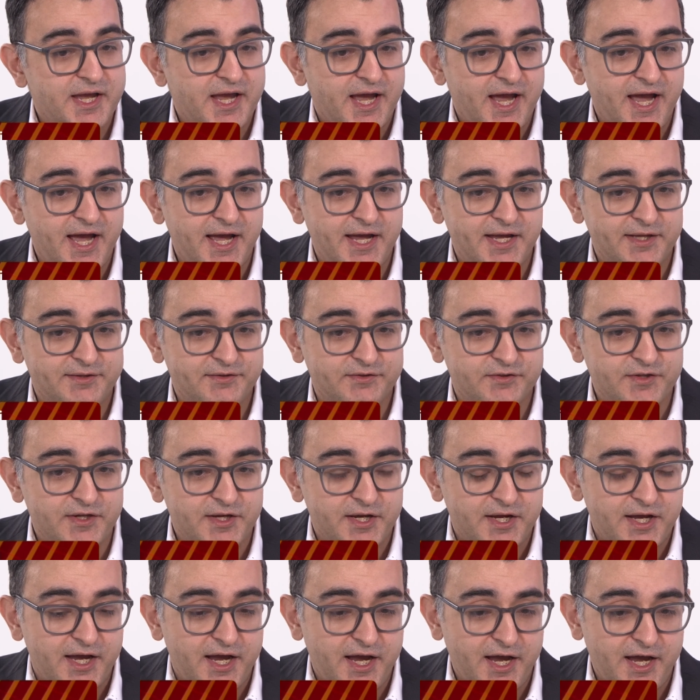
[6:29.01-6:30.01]
and
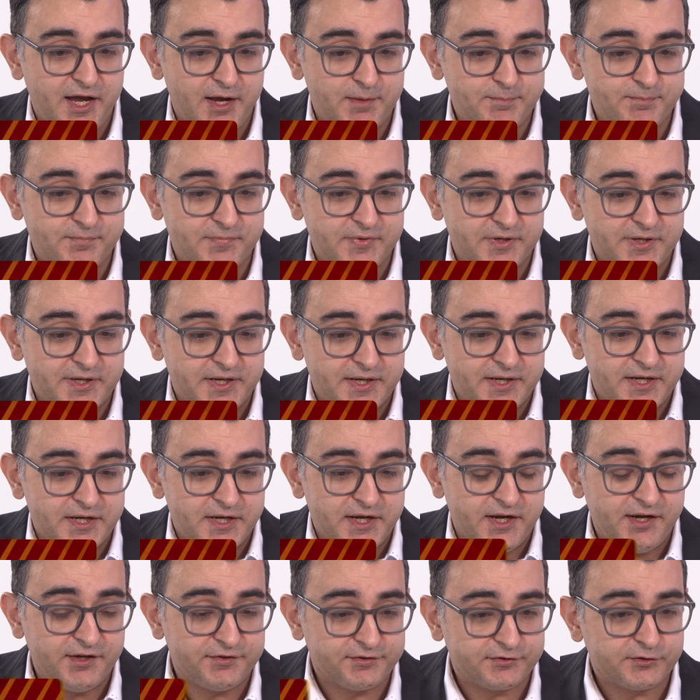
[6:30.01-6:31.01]

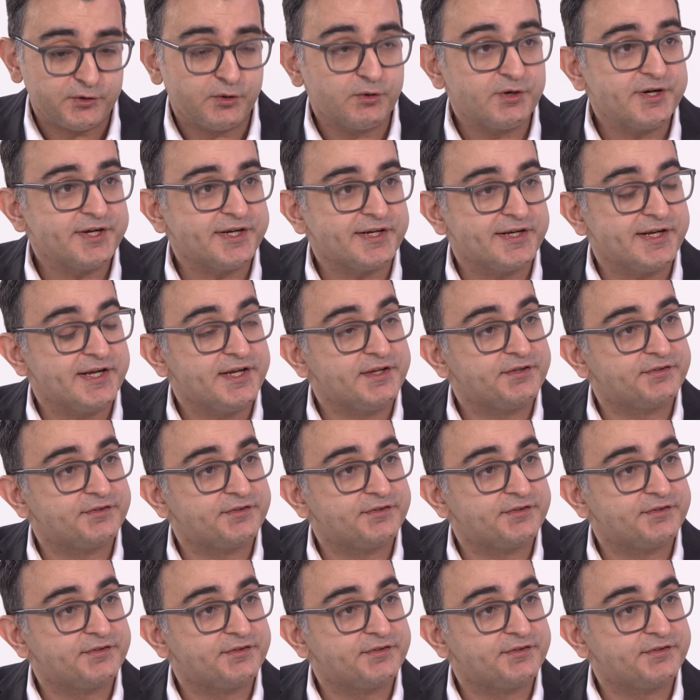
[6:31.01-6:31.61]
historically,